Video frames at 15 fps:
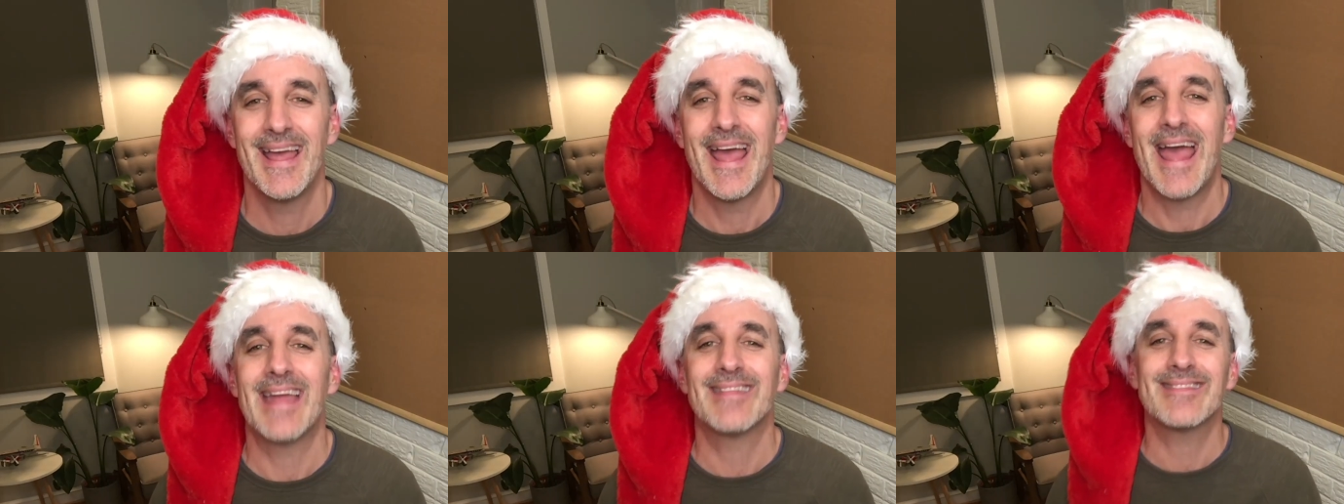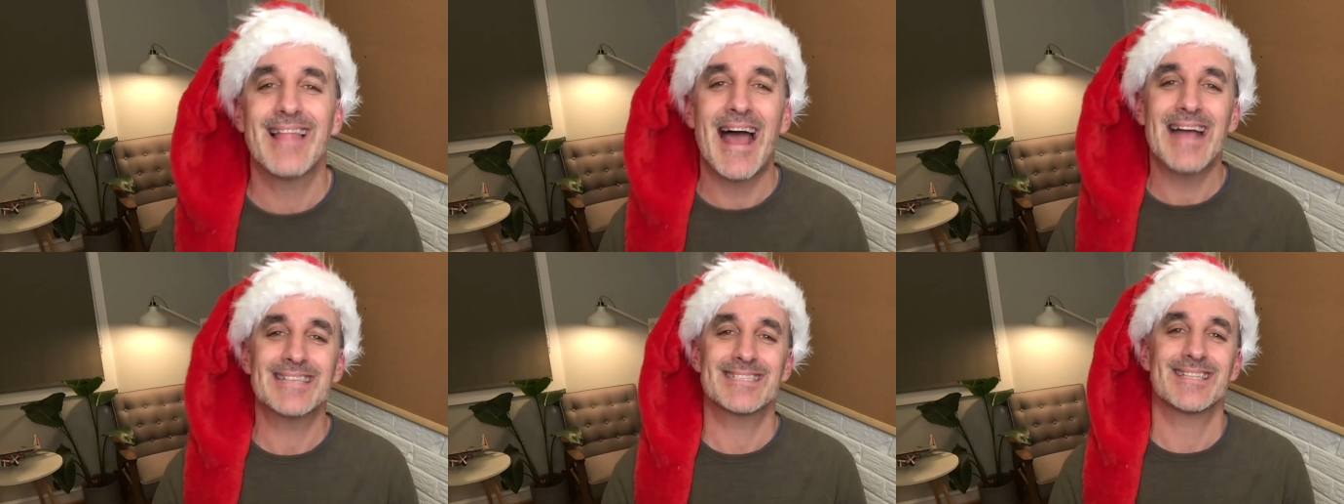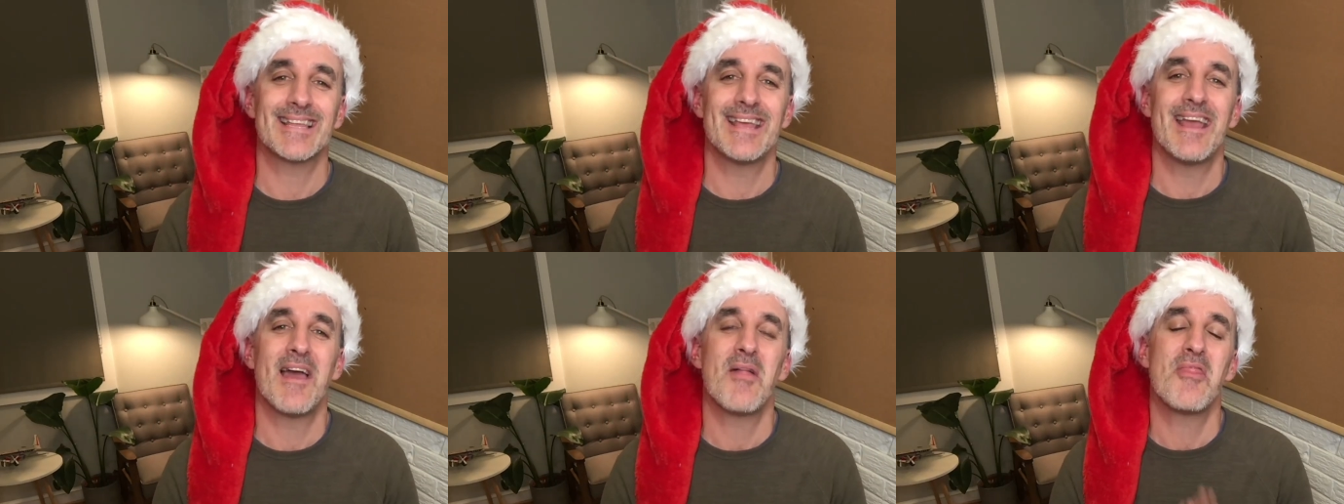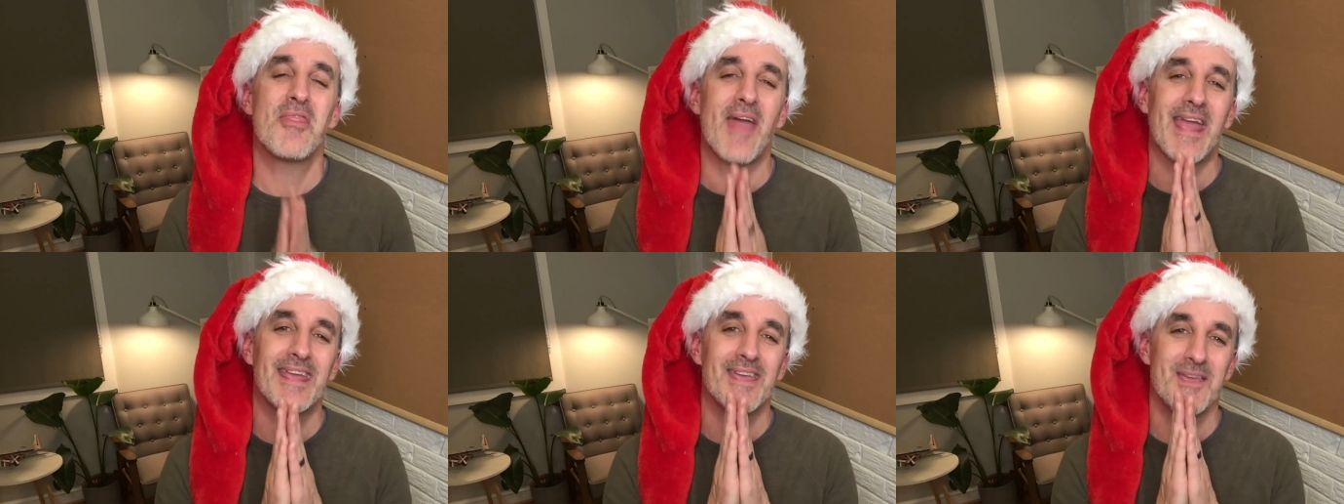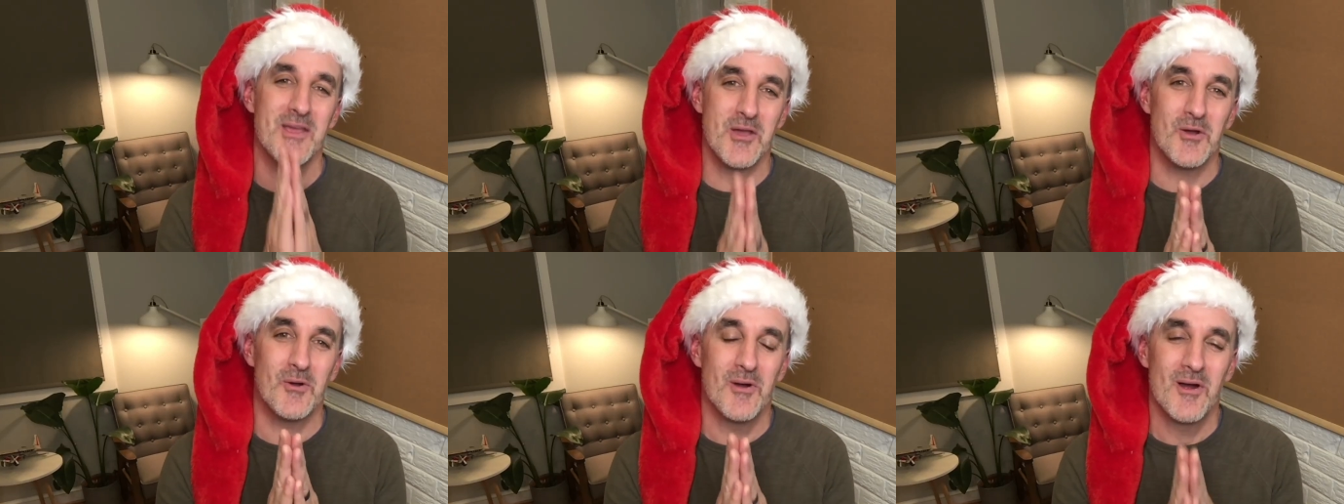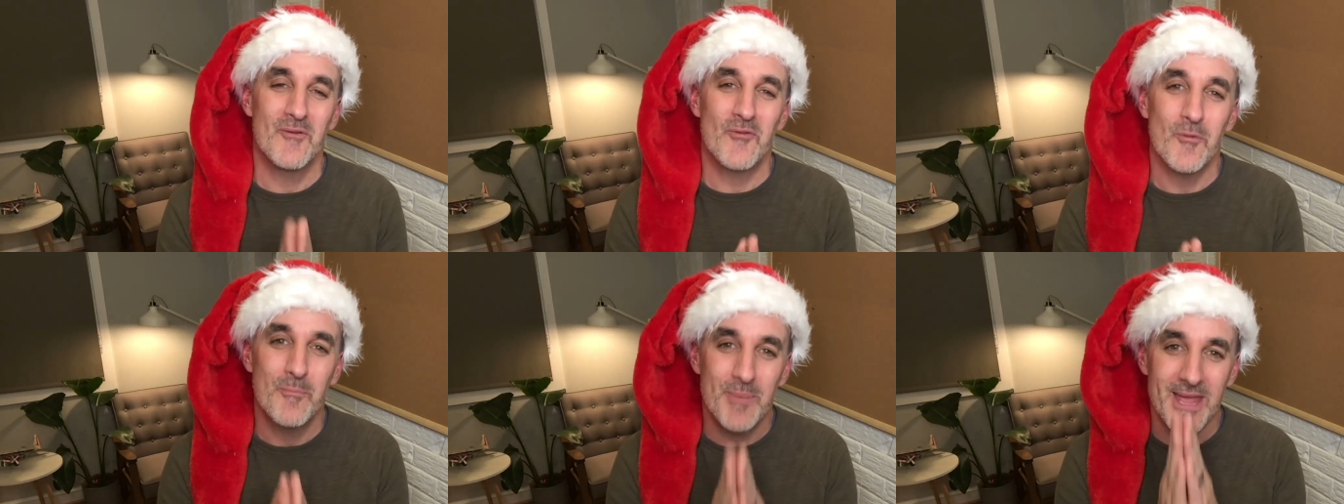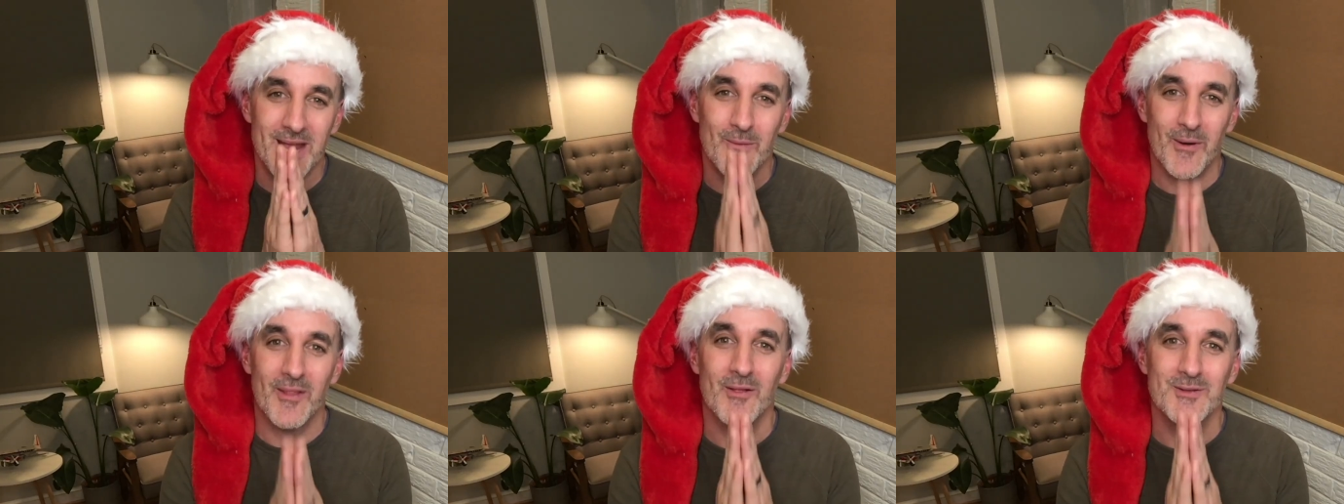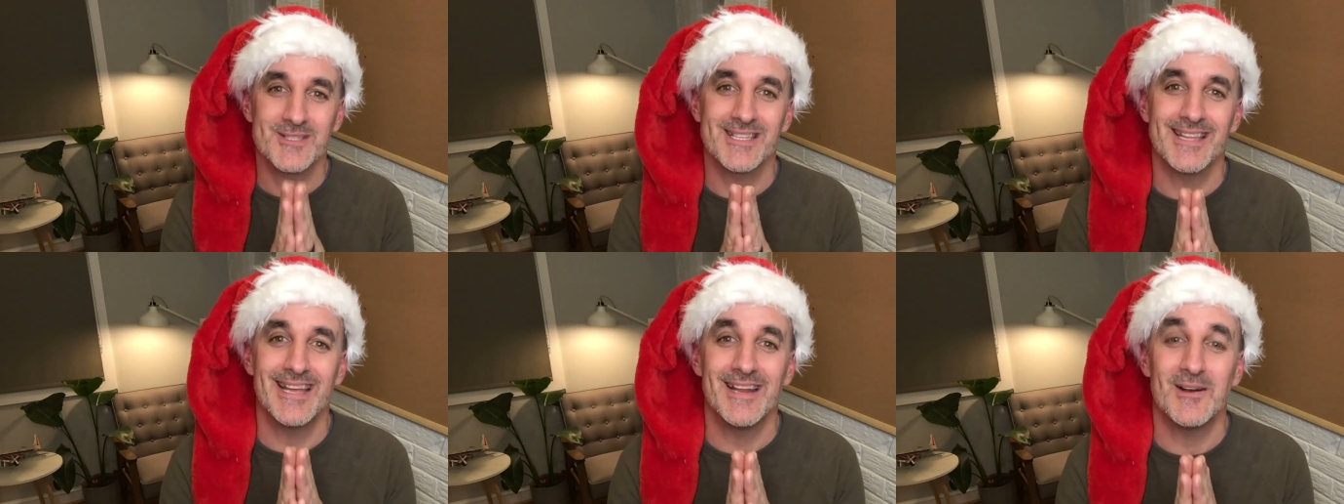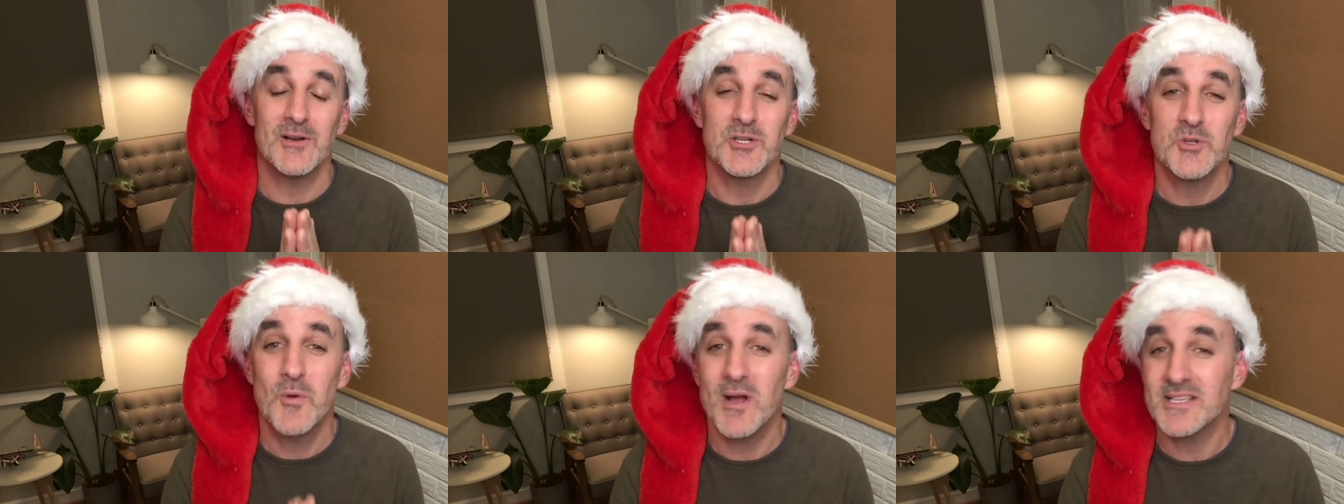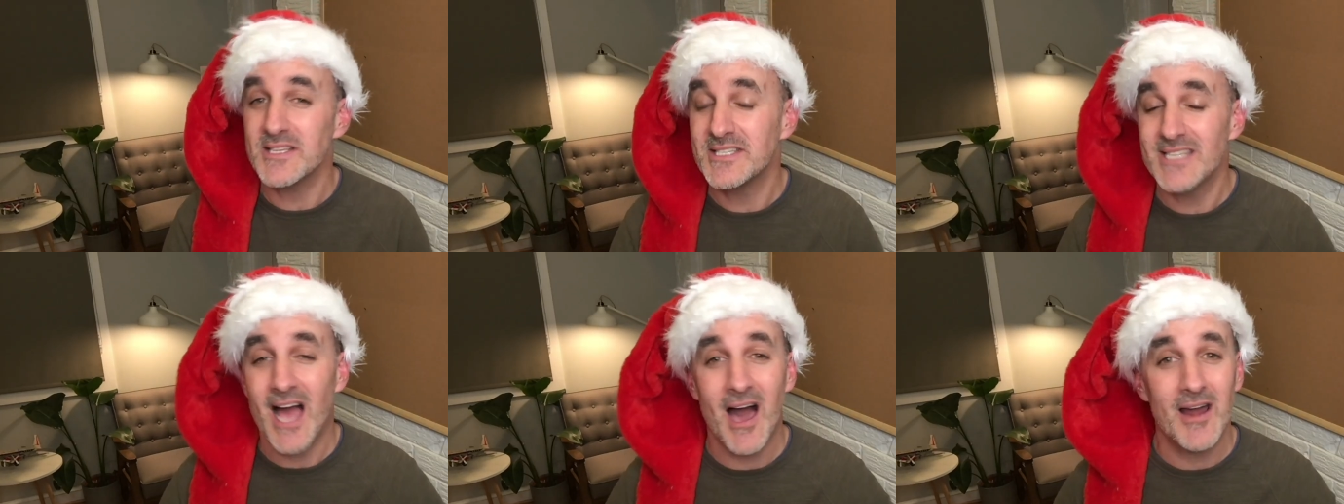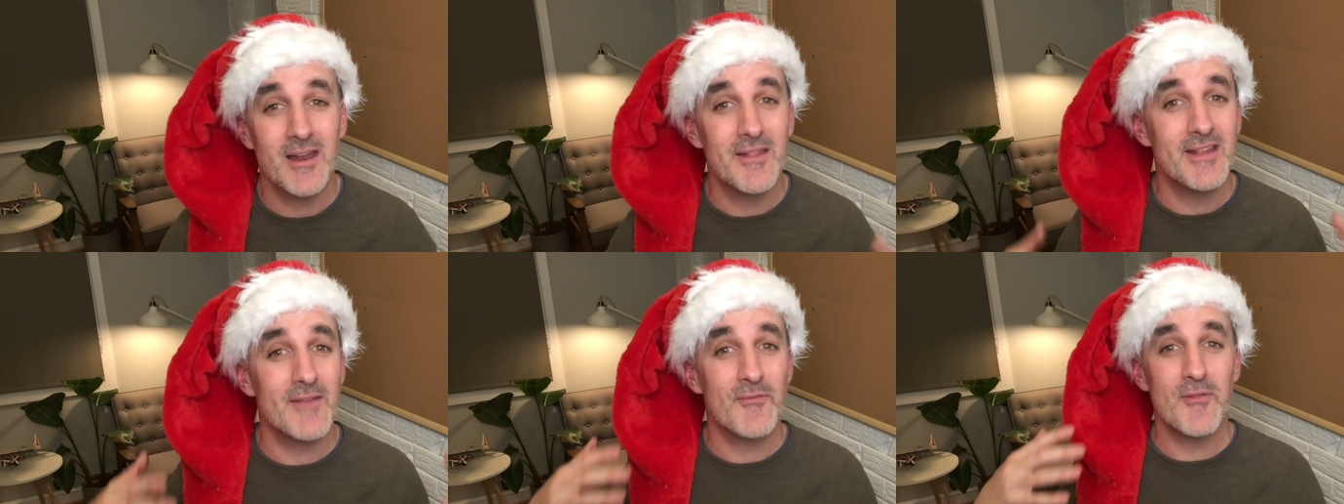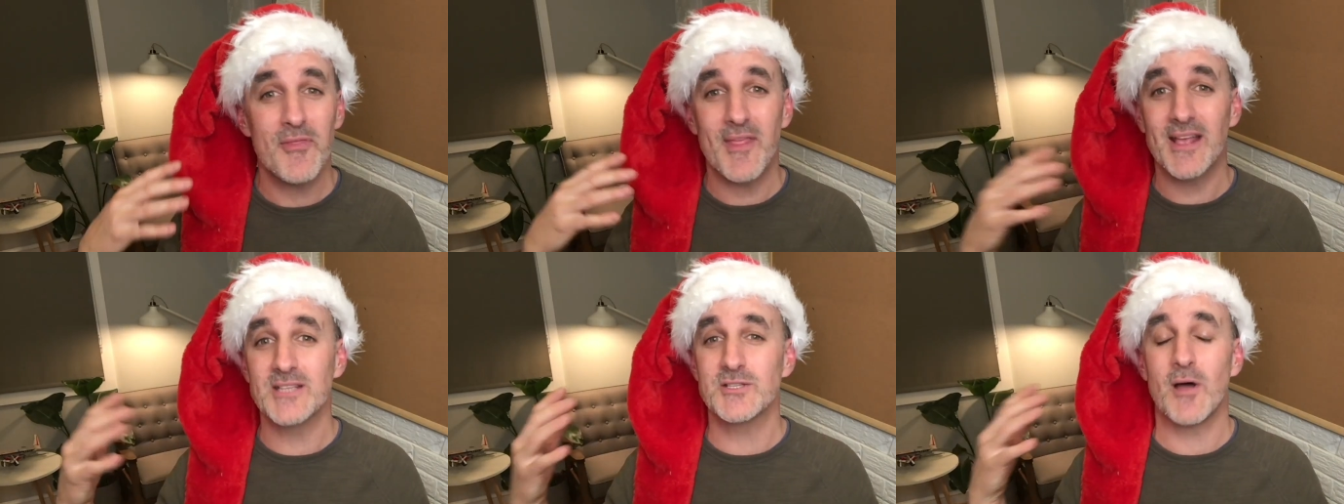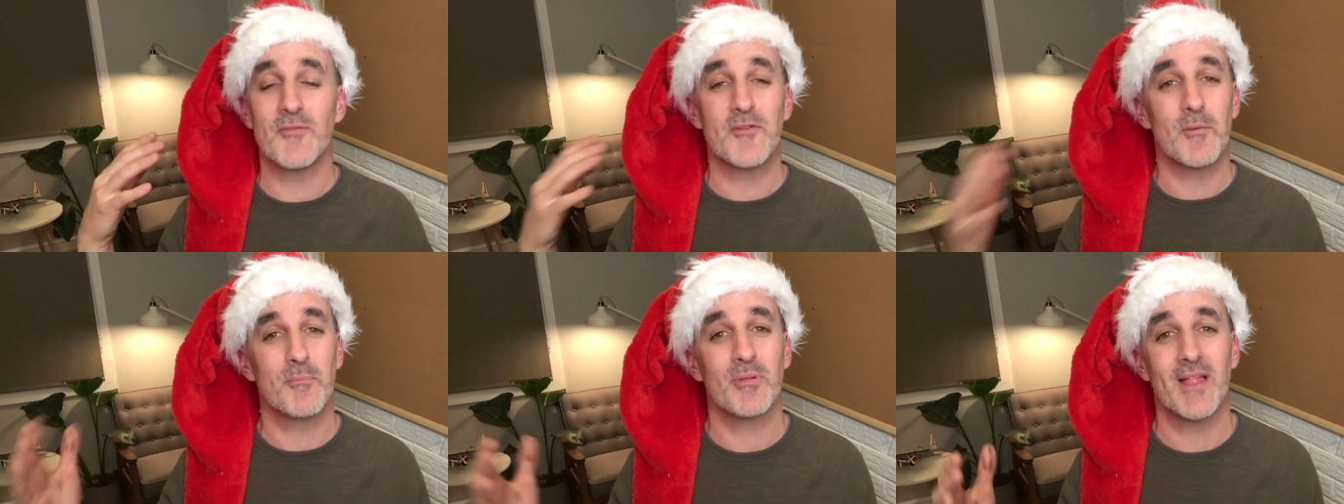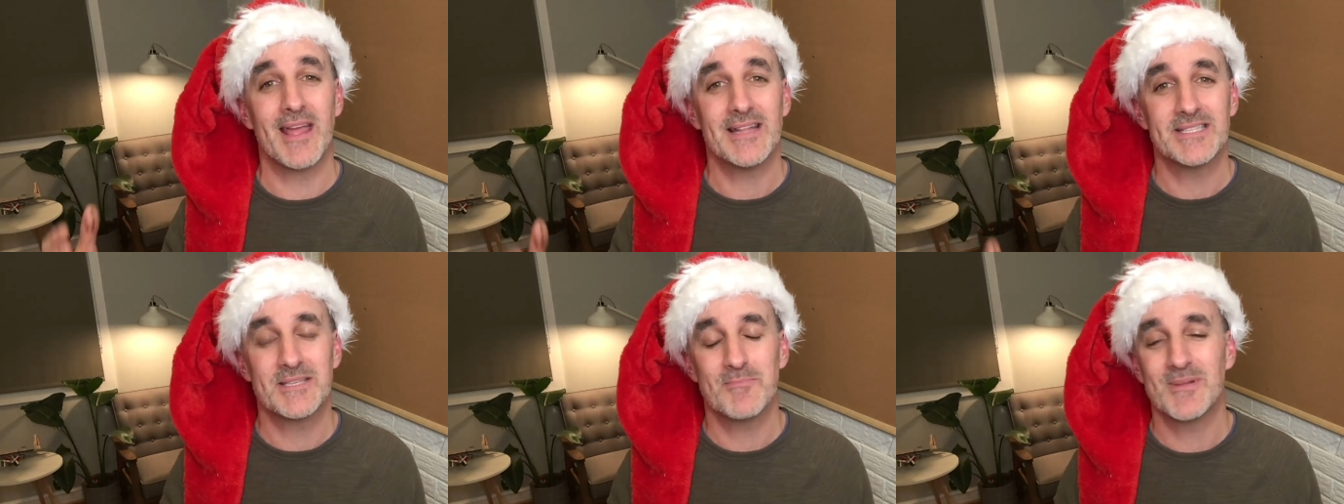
And lastly, thank you for being one of those leaders who has a ton of different things on their plates,